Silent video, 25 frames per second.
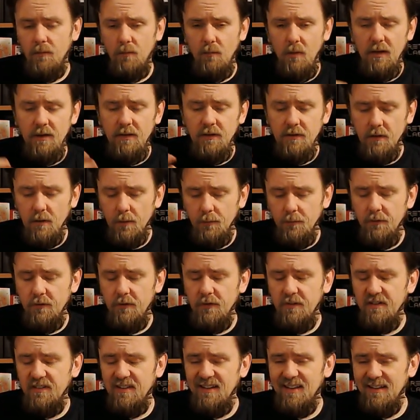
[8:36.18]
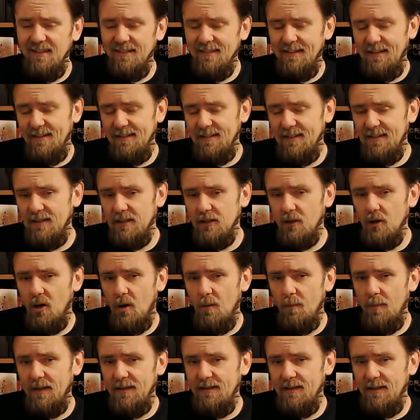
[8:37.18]
When it comes to the skill test and the
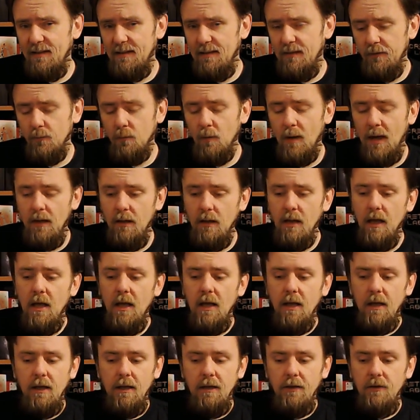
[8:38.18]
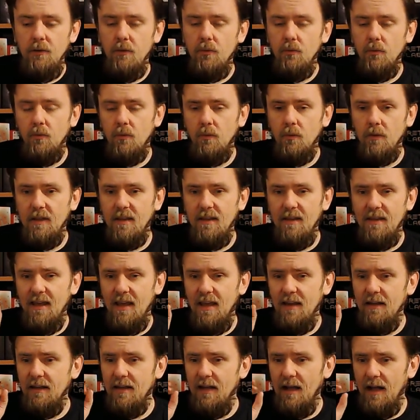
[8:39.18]
combat as well, you
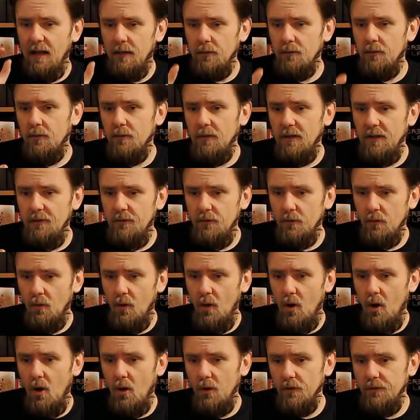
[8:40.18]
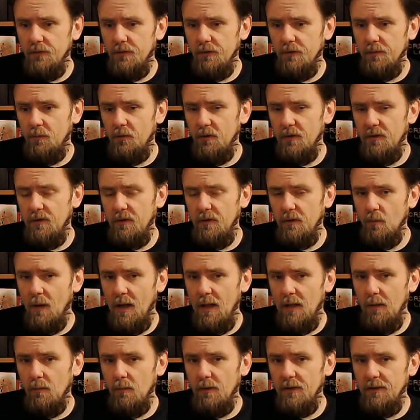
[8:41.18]
can calculate your odds pretty
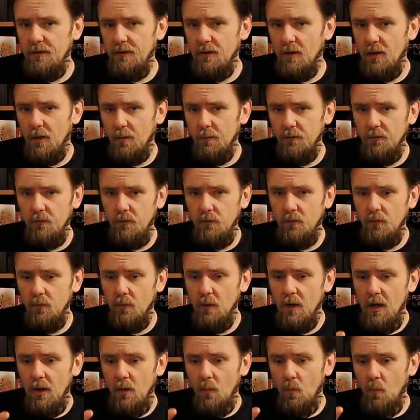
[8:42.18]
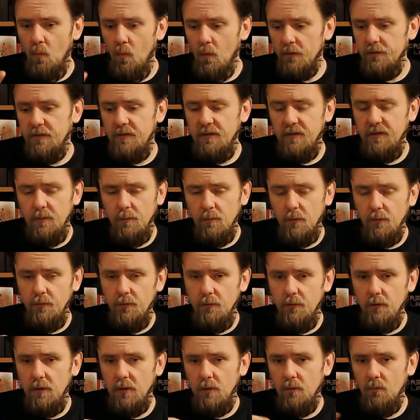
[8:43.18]
well when it comes to what
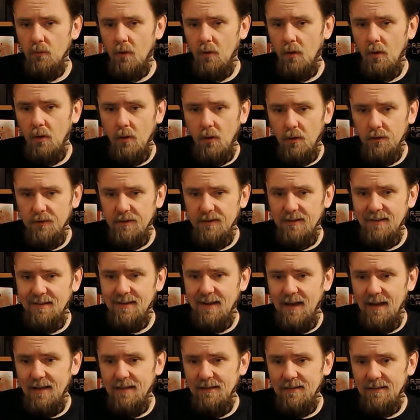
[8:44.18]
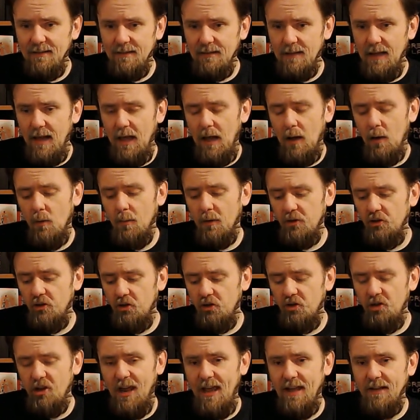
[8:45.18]
symbols you can roll on the dice and how
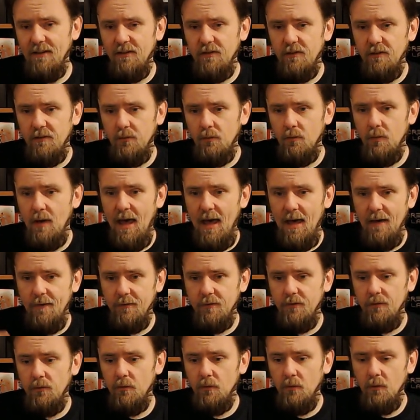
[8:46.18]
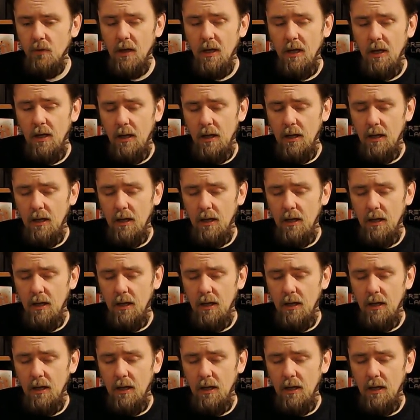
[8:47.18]
much chances you have to